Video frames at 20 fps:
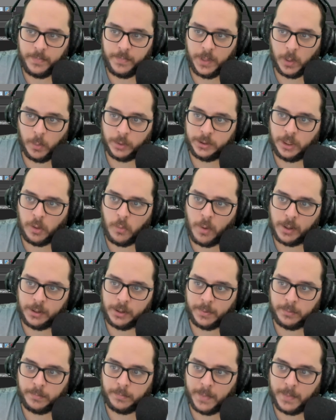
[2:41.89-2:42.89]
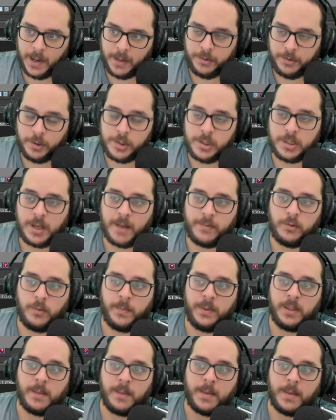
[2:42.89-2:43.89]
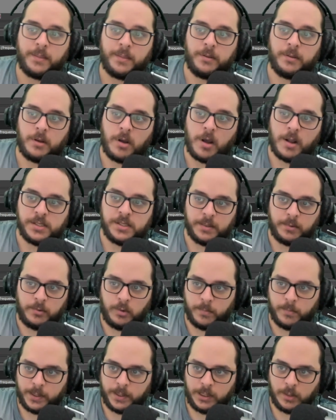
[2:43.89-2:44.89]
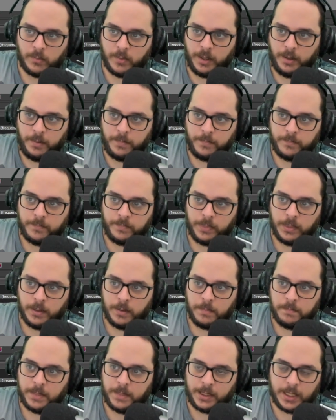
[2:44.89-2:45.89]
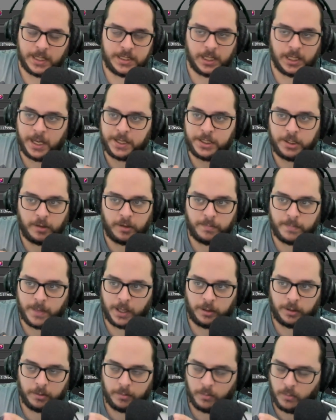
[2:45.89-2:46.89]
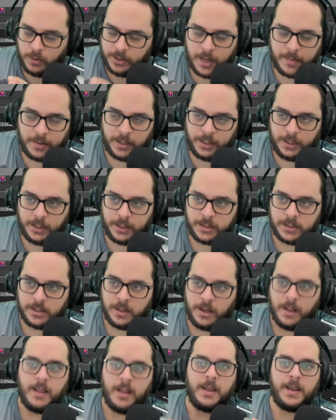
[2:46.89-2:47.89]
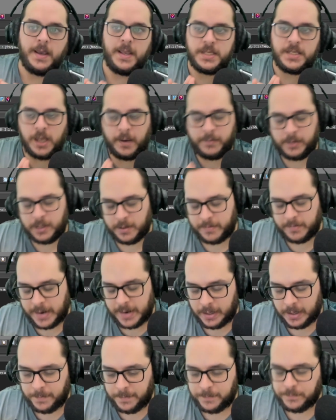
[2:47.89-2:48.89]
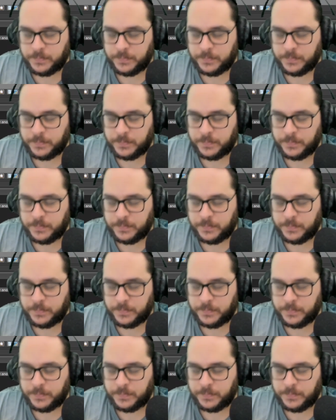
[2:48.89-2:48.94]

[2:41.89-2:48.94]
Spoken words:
What I want about math. Doesn't have to be the math concept group, by the way, but a selection of math, whatever it is saved in a file.